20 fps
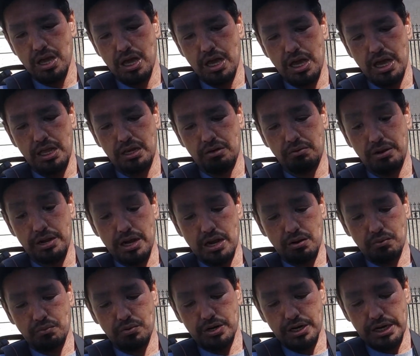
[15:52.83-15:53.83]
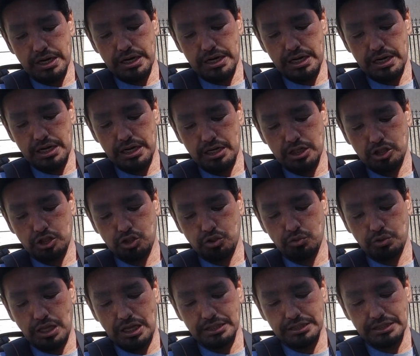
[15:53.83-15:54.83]
And right now we're in
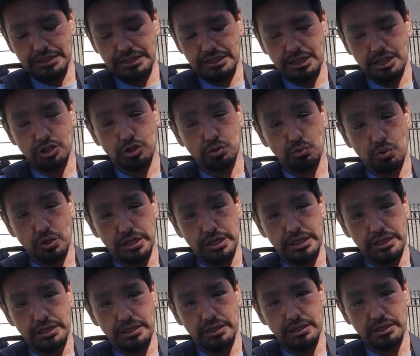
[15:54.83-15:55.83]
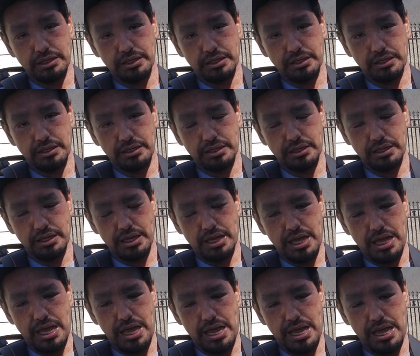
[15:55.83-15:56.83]
2020.
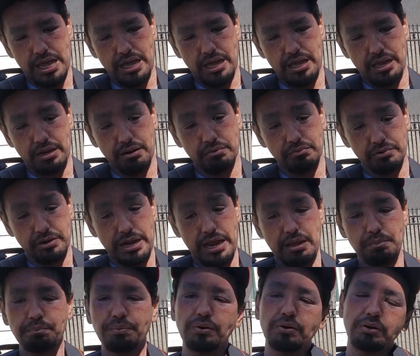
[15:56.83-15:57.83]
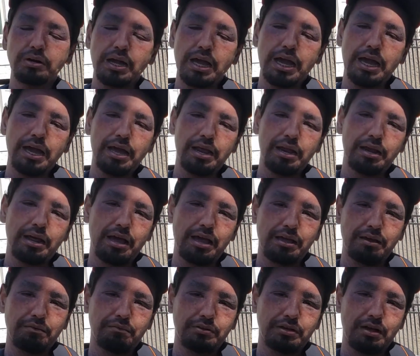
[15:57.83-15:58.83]
And we're in April, and
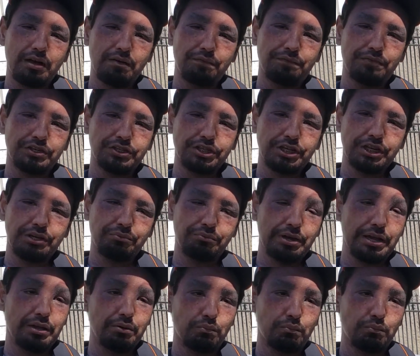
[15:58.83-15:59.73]
I officially weigh